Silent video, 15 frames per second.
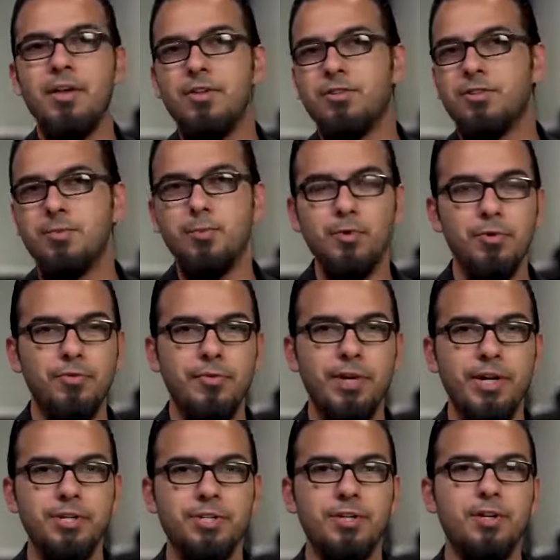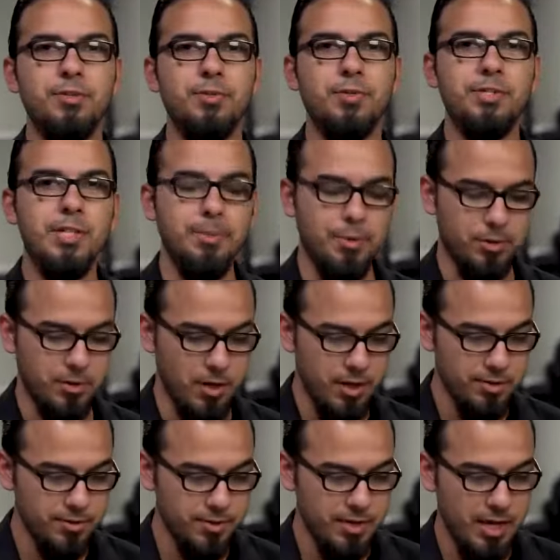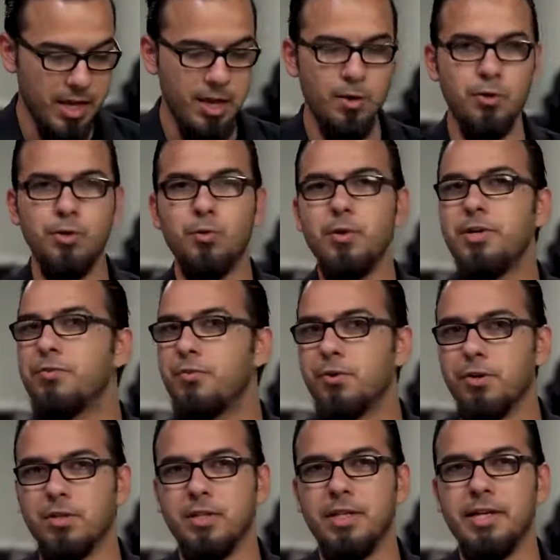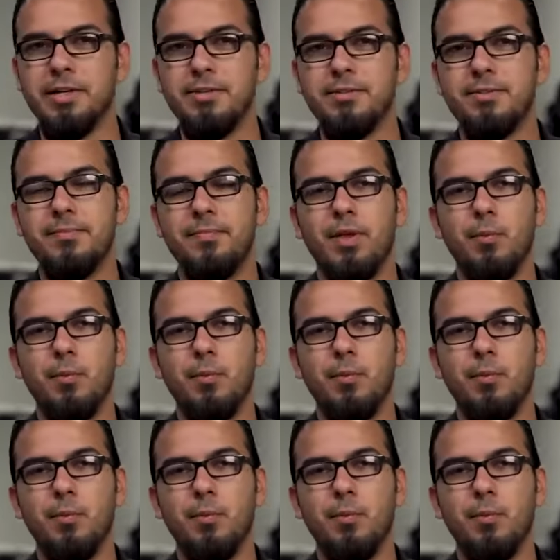smooth finish and also a deeper gloss, you reach for a glaze.